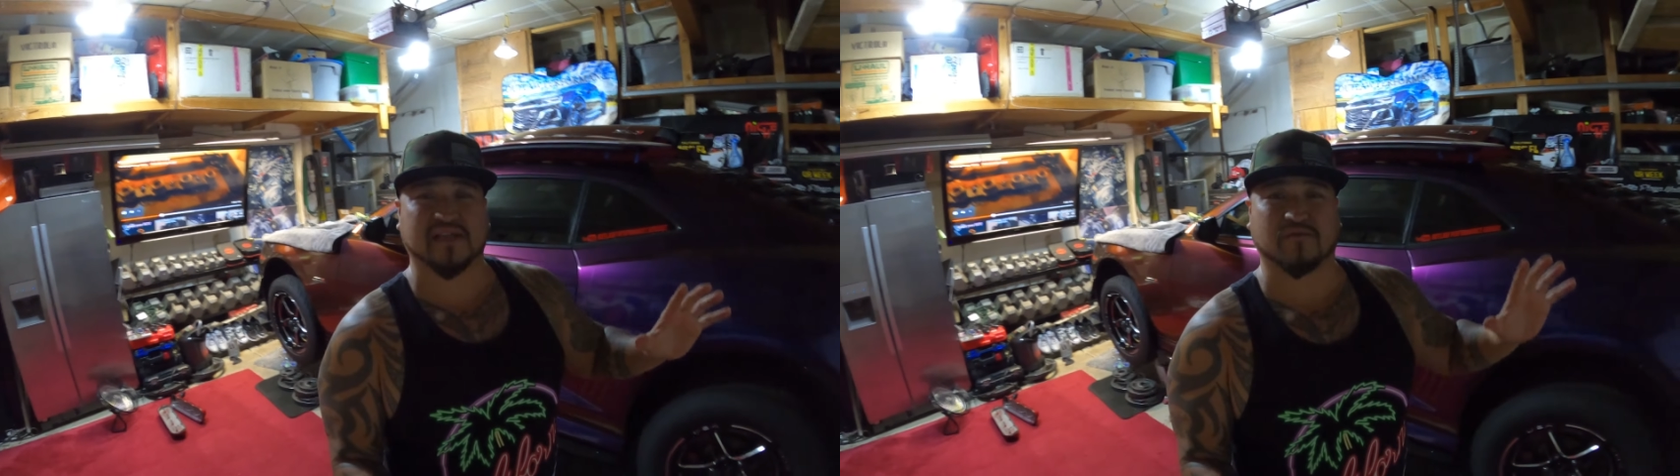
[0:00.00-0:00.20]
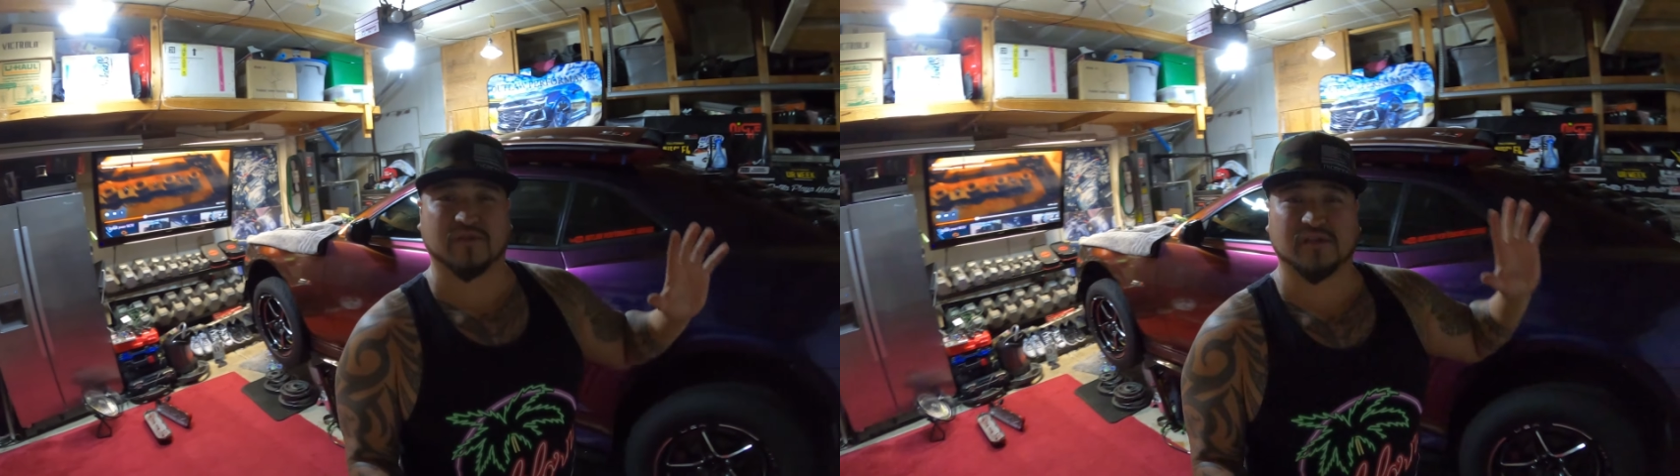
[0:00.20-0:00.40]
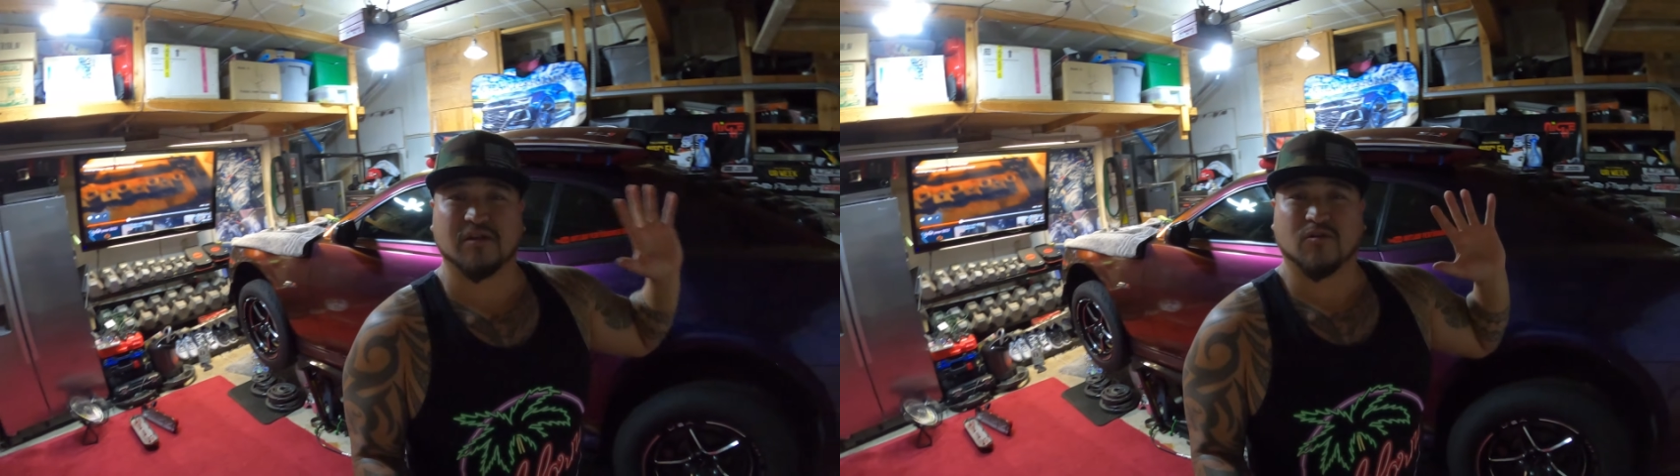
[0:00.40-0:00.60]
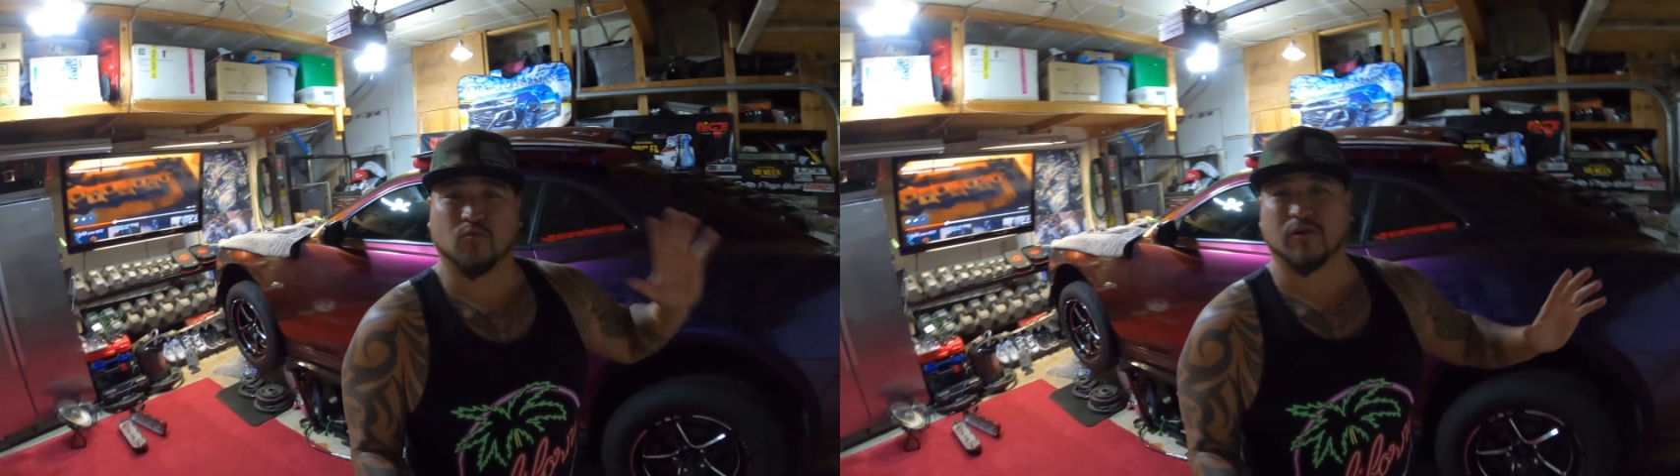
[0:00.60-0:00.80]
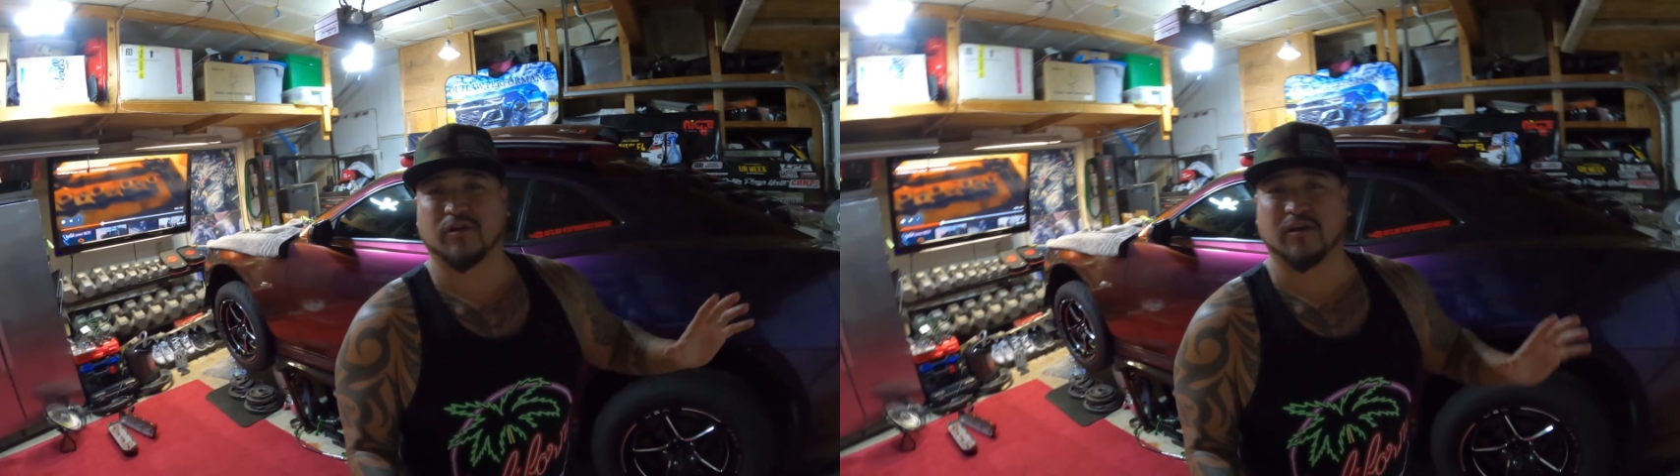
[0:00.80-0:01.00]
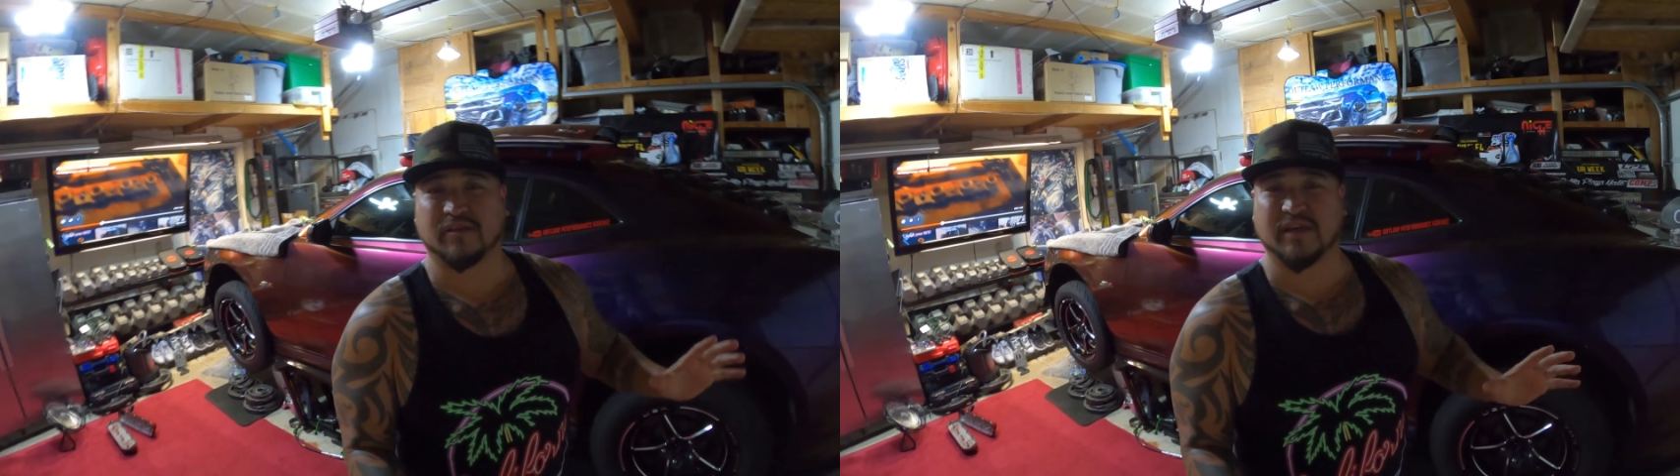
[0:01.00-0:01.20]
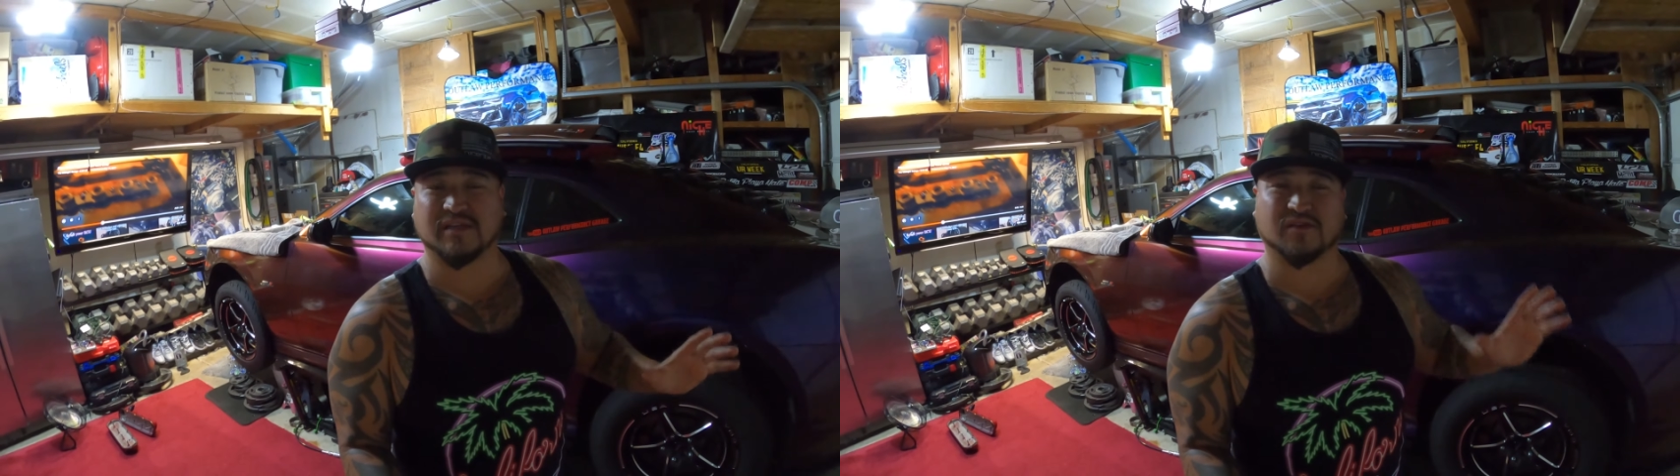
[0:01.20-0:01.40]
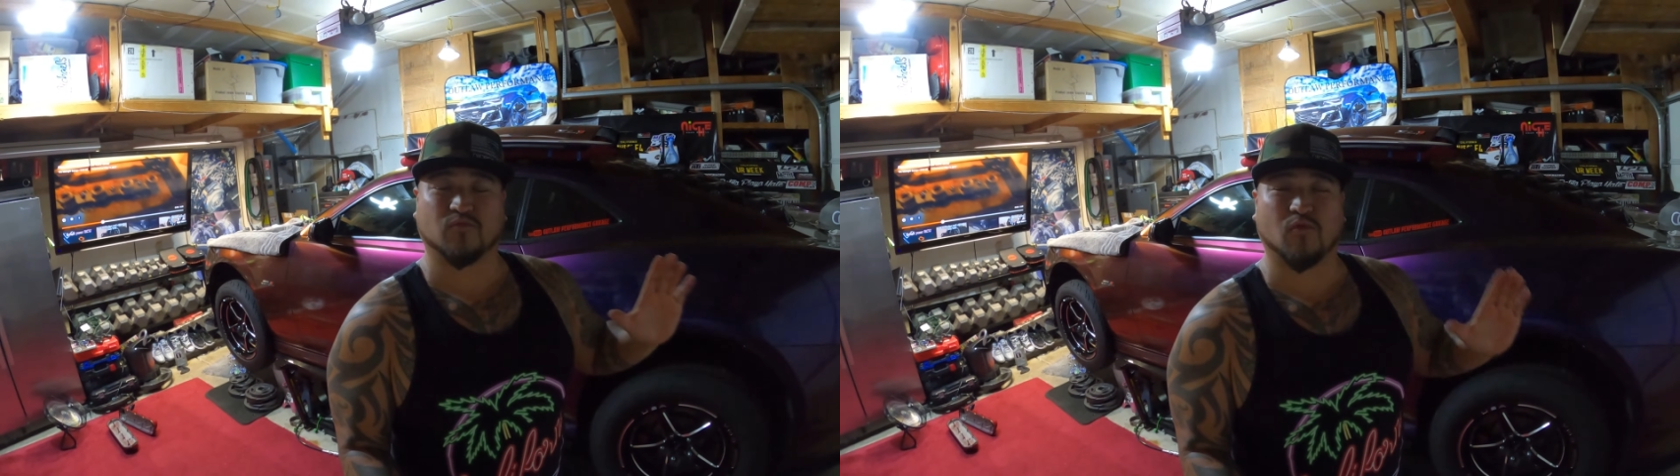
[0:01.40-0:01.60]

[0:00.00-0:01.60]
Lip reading: that was working on the engine,